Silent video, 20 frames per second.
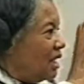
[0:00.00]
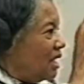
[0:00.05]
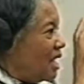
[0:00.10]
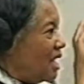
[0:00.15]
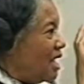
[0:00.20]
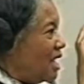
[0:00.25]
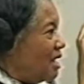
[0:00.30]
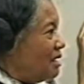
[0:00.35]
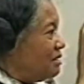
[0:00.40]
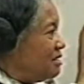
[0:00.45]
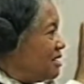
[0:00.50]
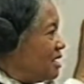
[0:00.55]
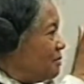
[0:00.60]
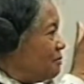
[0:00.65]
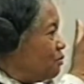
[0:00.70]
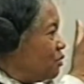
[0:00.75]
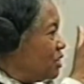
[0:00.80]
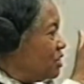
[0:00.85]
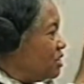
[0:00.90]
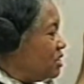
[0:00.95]
and it
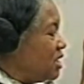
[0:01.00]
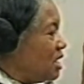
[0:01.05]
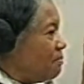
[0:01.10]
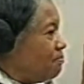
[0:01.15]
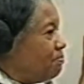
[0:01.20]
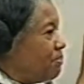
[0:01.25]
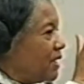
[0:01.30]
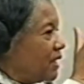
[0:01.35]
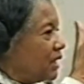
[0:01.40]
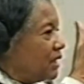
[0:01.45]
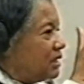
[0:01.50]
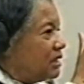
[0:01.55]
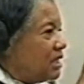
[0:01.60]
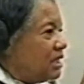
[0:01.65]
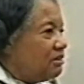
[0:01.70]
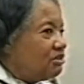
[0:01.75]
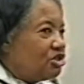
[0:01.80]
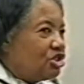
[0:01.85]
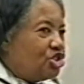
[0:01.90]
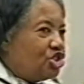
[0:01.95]
was the
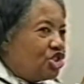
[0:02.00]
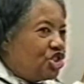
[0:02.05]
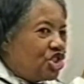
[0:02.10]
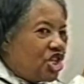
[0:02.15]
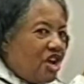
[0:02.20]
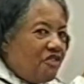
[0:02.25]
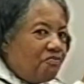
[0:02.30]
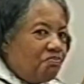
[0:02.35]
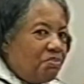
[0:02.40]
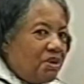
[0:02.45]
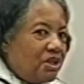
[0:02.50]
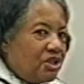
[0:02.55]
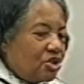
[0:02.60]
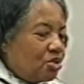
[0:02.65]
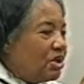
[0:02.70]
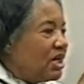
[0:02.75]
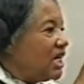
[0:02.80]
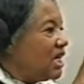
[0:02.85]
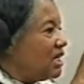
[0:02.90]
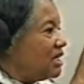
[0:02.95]
ability to shift
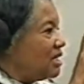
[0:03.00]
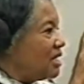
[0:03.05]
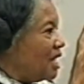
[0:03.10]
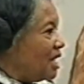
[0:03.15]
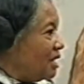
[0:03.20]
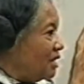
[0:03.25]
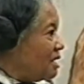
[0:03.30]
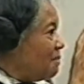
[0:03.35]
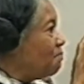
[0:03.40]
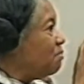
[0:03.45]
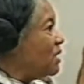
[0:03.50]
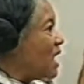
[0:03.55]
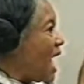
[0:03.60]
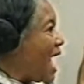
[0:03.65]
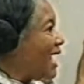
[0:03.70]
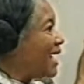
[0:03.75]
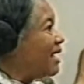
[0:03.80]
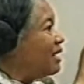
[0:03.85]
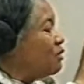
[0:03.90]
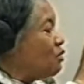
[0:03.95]
between the
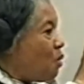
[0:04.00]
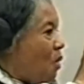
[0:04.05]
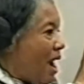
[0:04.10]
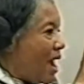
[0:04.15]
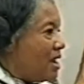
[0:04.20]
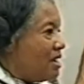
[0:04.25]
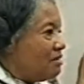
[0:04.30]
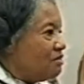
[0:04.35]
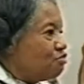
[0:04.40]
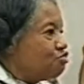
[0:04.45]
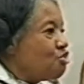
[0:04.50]
black and white